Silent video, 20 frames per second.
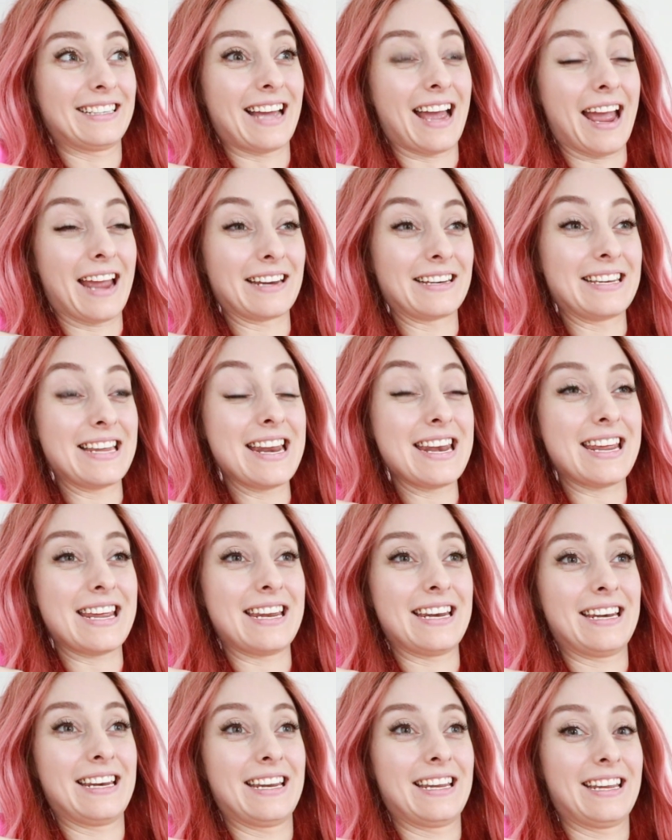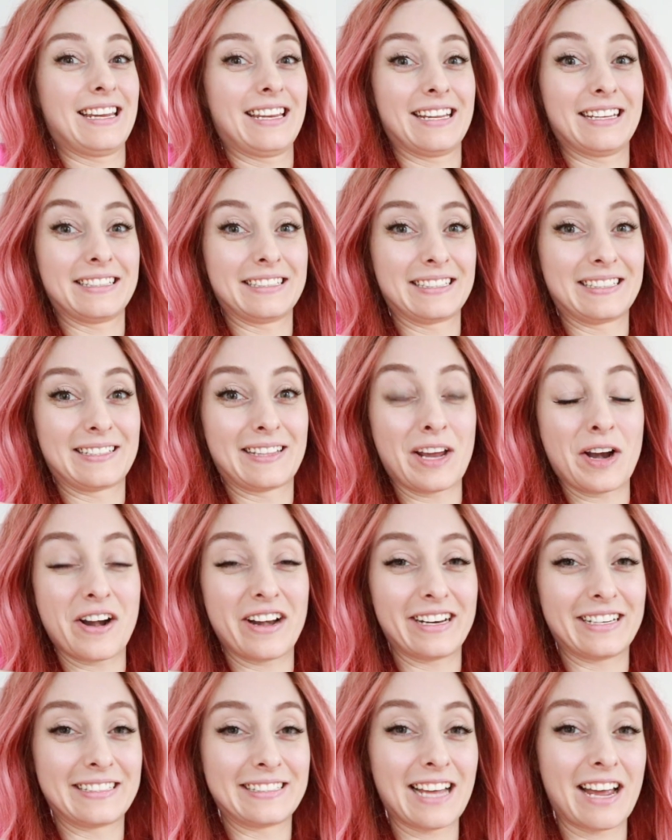I did it. This
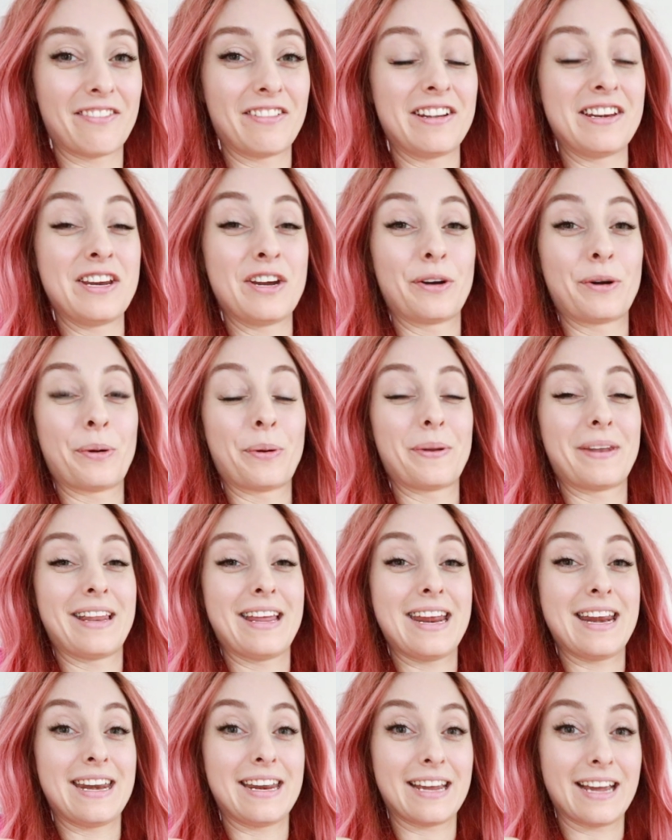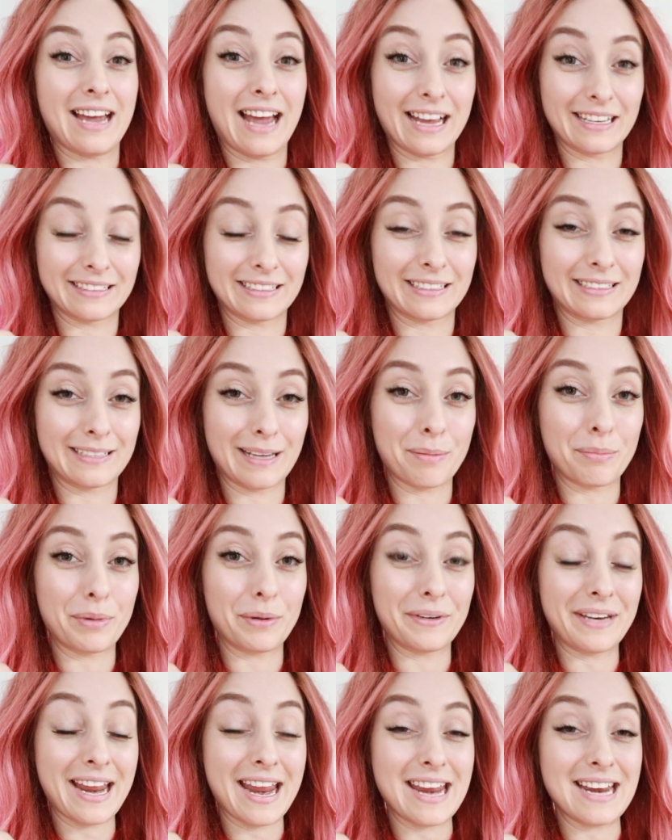37-year-old lady has
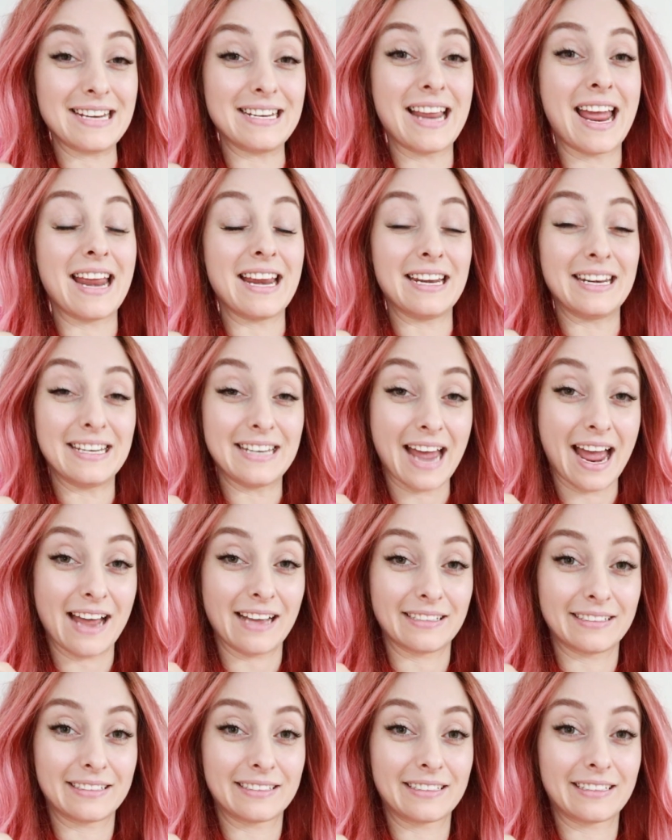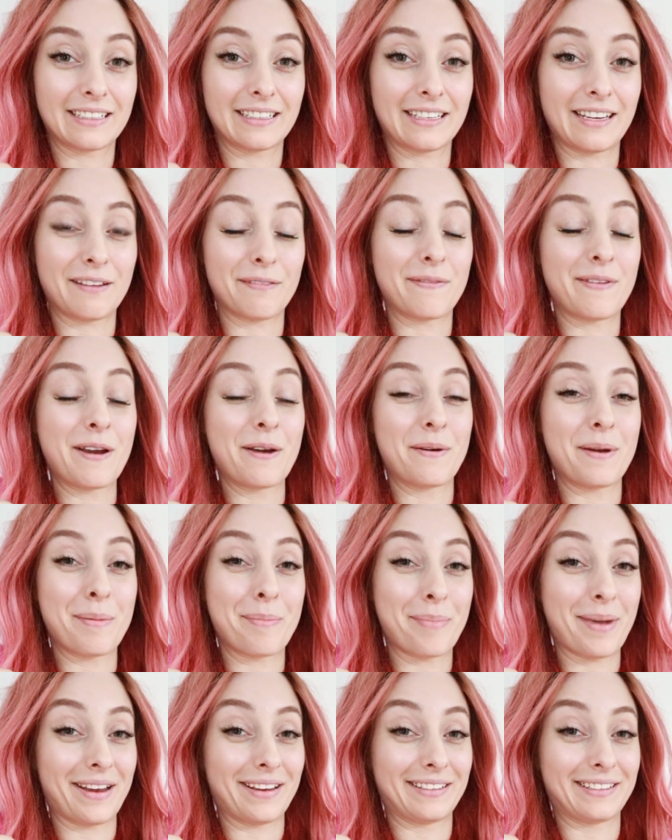assembled a desk, a very
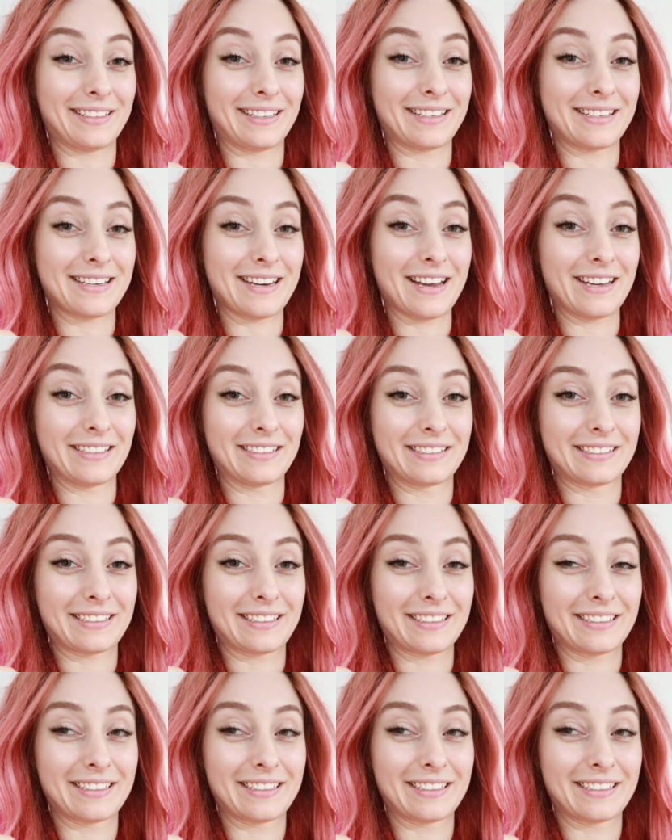basic desk.